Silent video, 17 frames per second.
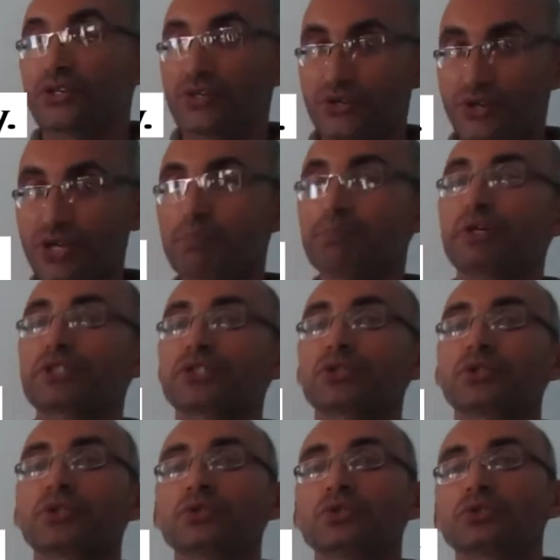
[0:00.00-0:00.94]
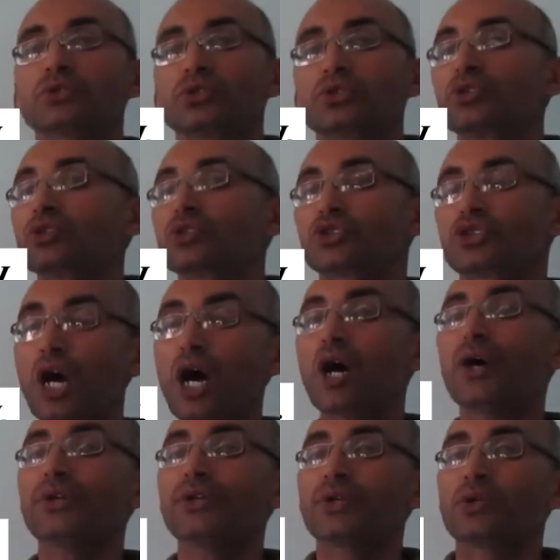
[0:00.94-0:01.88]
Number two,
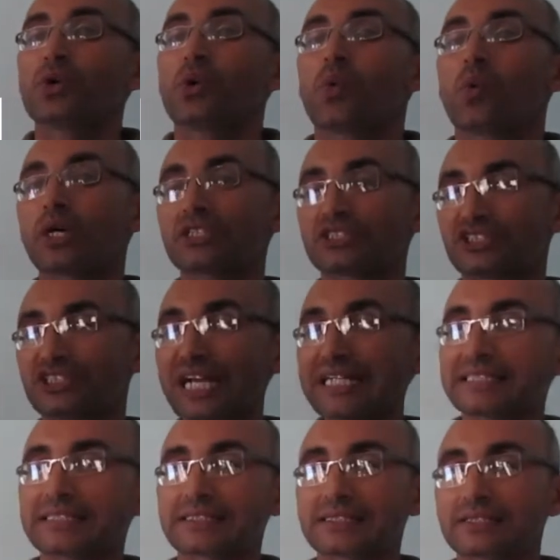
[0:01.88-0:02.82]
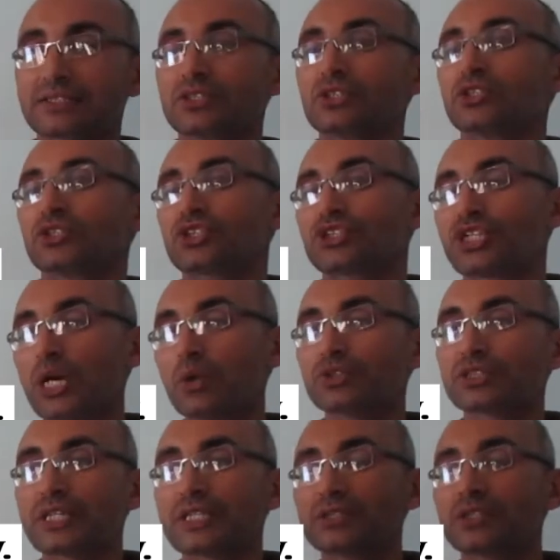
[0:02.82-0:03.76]
John was just
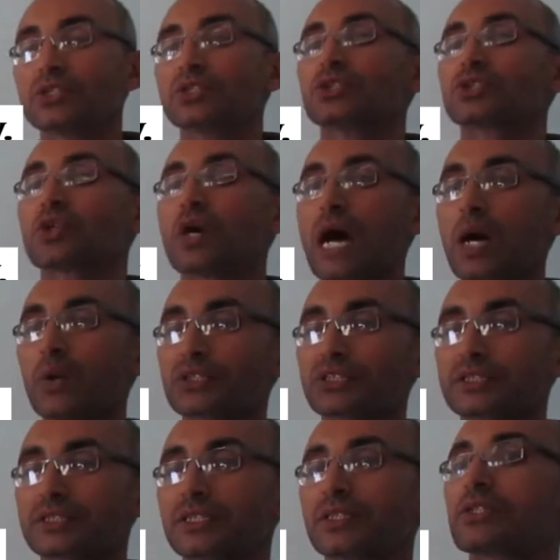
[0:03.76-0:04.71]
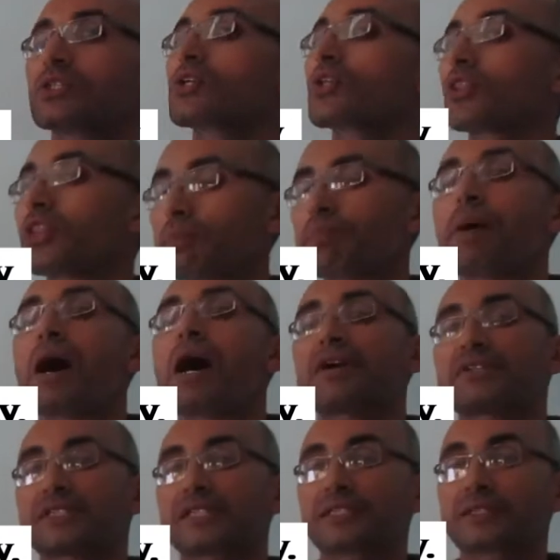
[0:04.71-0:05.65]
chosen to host the
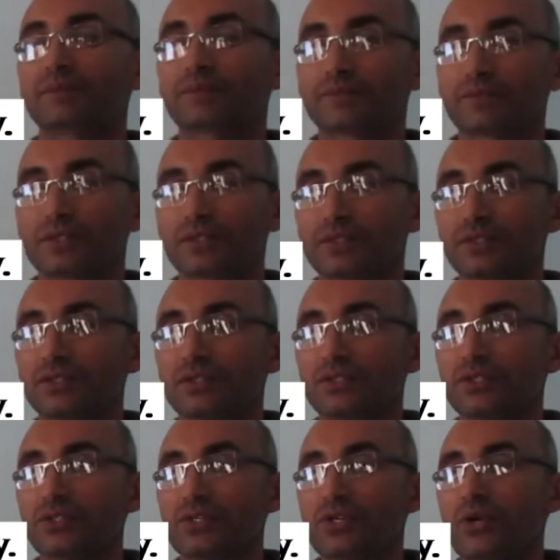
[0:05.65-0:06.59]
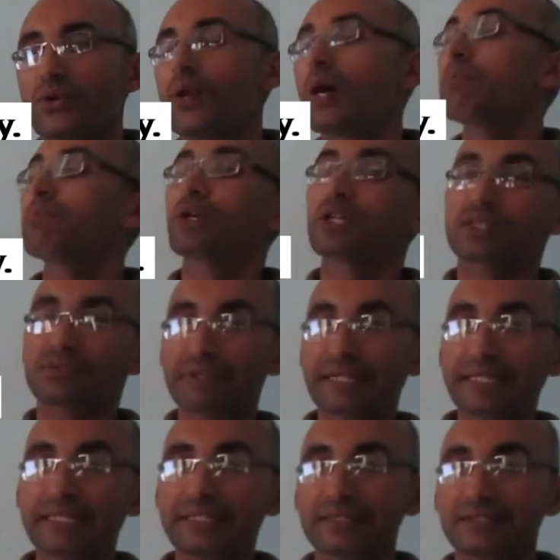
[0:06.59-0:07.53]
party. Number
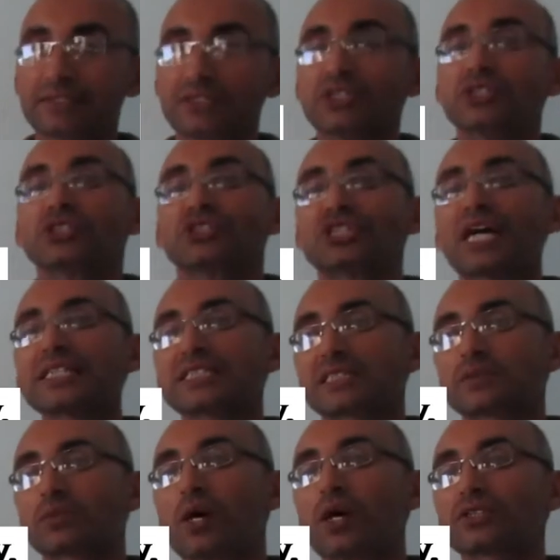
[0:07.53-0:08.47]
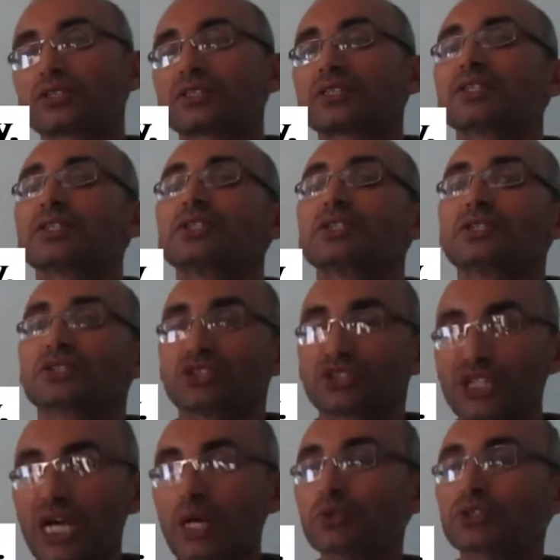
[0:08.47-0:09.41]
three, just was
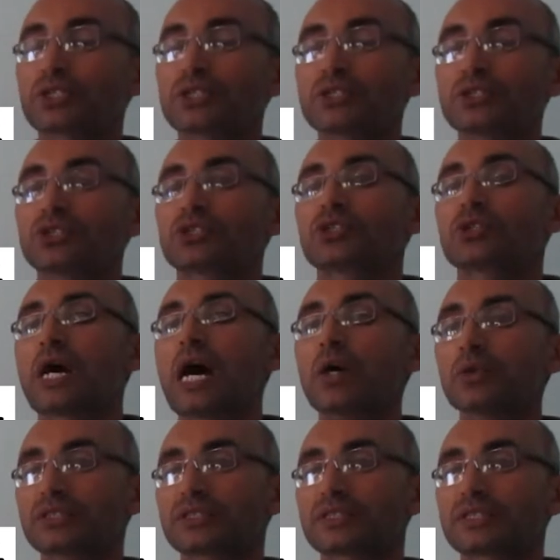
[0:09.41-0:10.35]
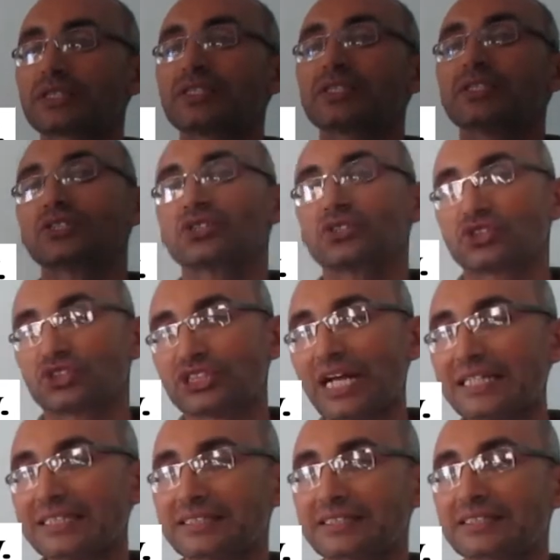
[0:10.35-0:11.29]
chosen to host
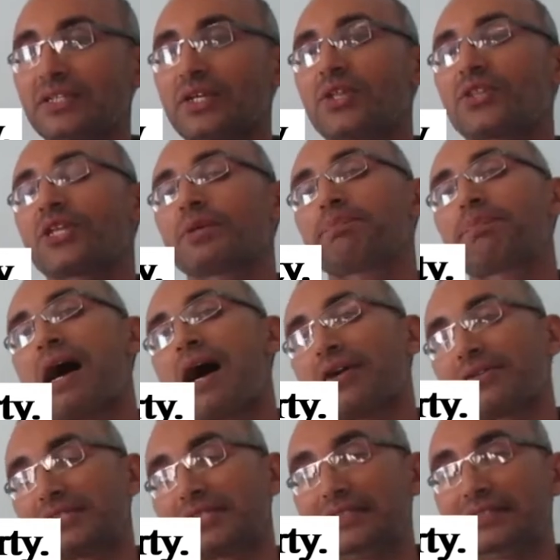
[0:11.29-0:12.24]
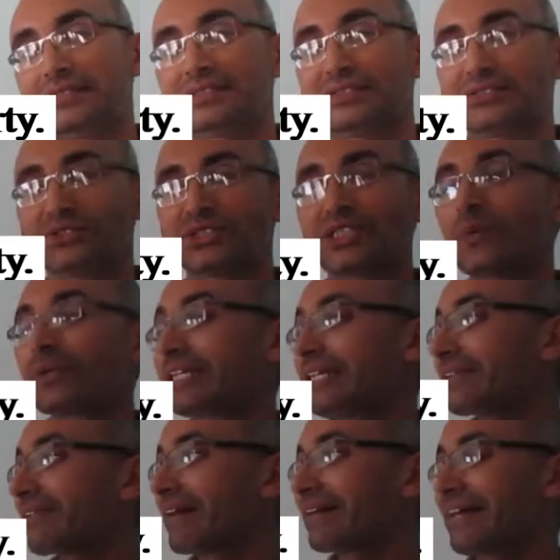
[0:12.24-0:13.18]
just the party. So
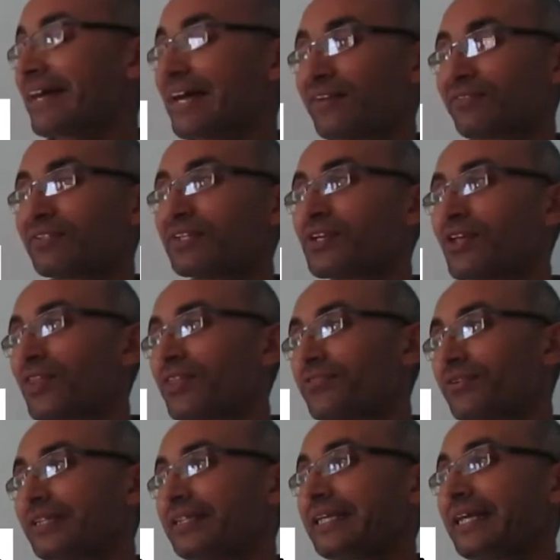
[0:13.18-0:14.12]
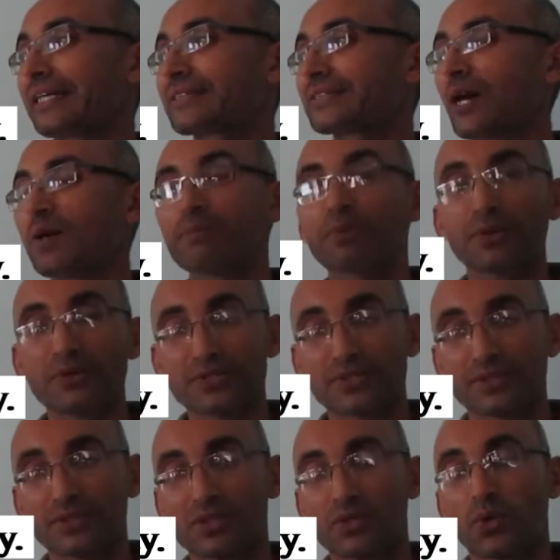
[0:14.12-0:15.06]
here I have three
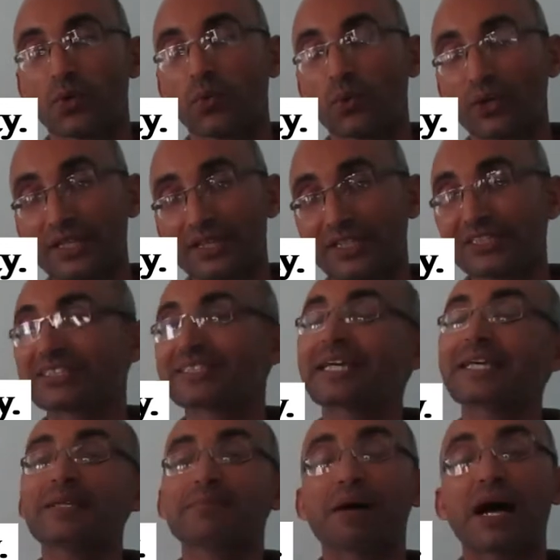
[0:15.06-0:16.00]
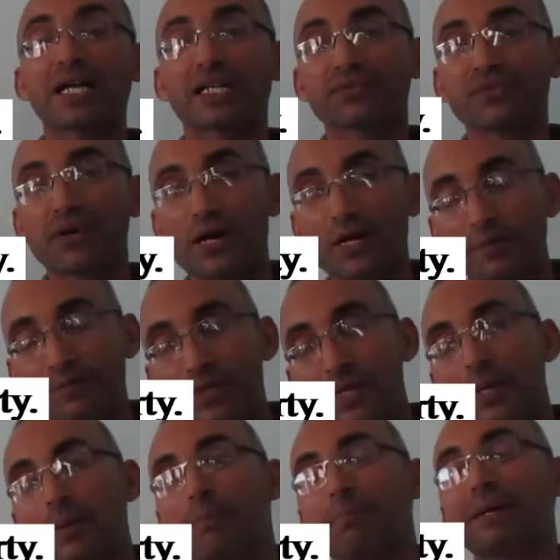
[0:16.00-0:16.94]
examples with the same
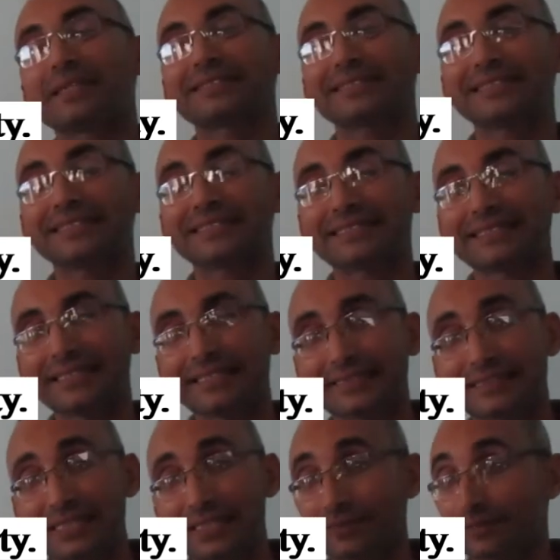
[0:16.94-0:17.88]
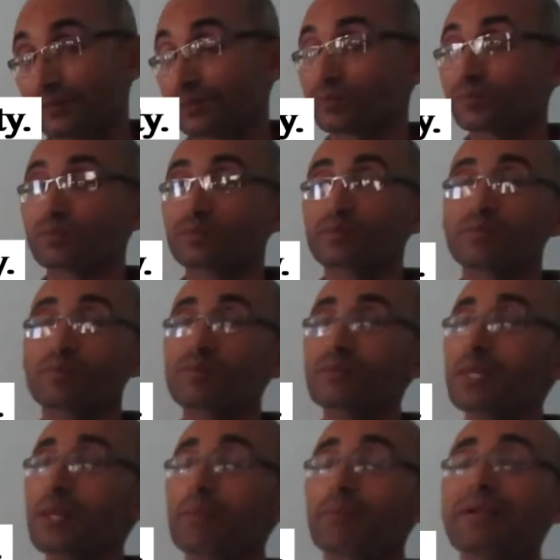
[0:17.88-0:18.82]
adverb, but it is
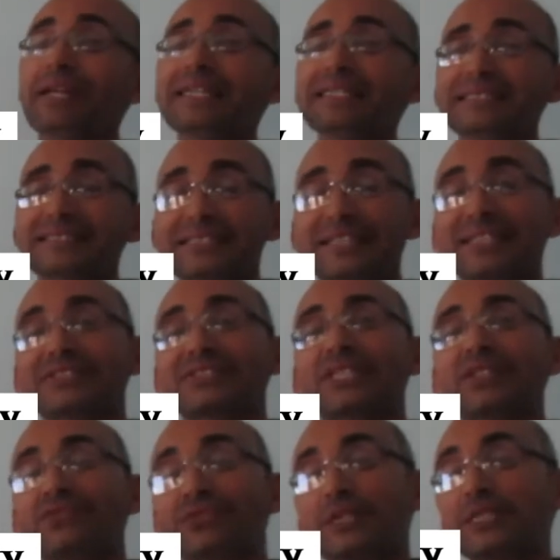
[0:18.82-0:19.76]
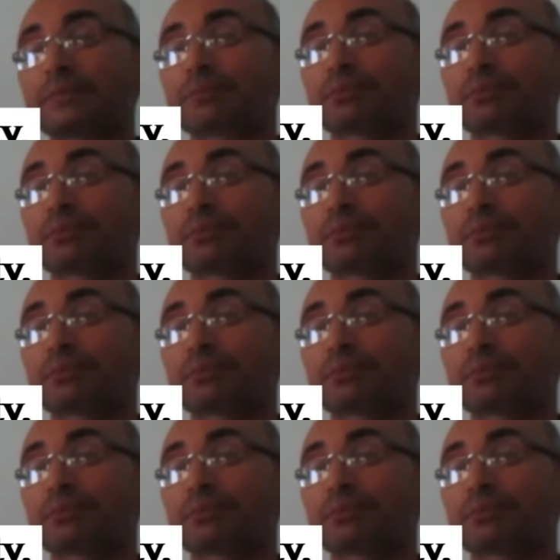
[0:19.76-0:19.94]
placed in different